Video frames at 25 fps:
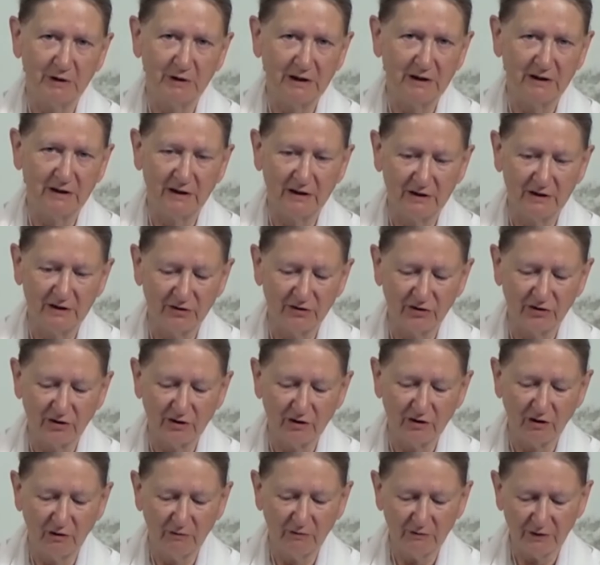in his
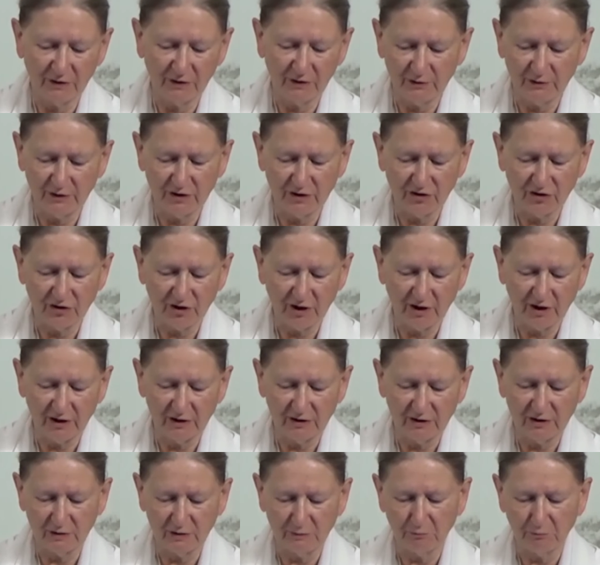Confluence
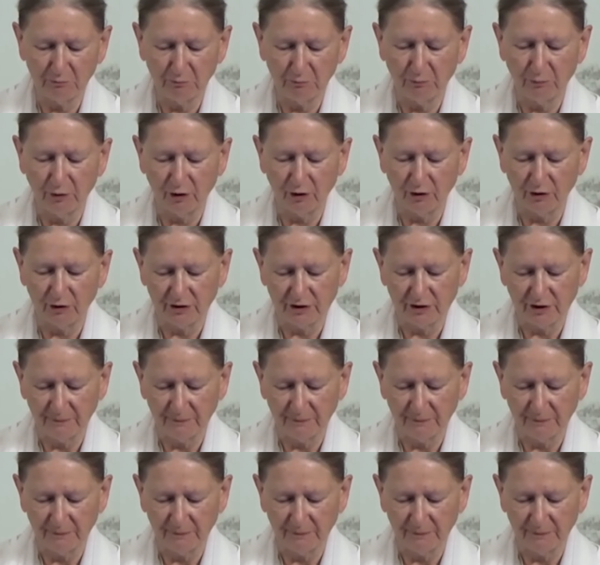Age pot.